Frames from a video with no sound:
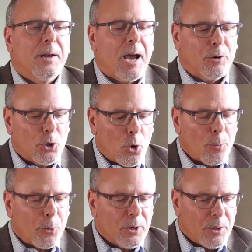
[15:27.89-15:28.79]
Now,
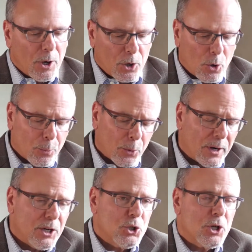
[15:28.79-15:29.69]

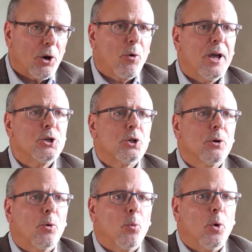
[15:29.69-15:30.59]
incorporating
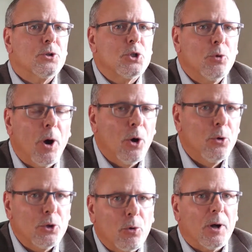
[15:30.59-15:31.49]
generation once you
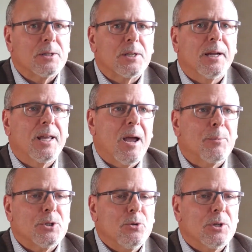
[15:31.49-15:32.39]
own your on-site
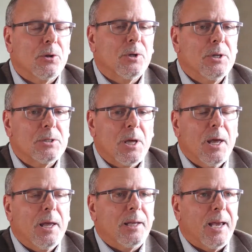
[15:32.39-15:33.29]
campus utilities
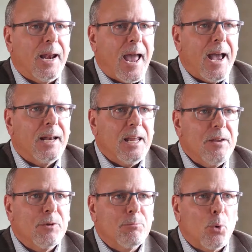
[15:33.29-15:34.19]
can add
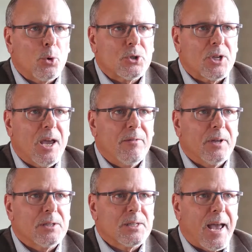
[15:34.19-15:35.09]
even more
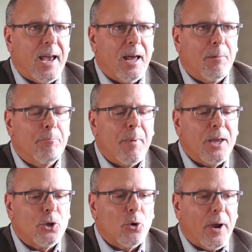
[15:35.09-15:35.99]
savings and
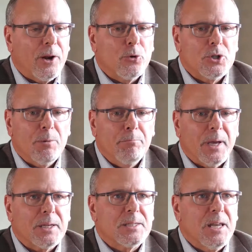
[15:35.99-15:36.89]
make your energy
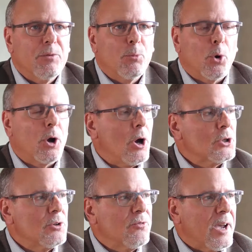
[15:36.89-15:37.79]
mix even more
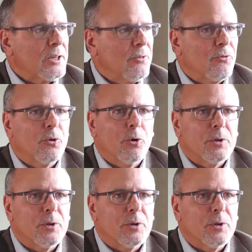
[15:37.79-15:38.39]
cost-effective for your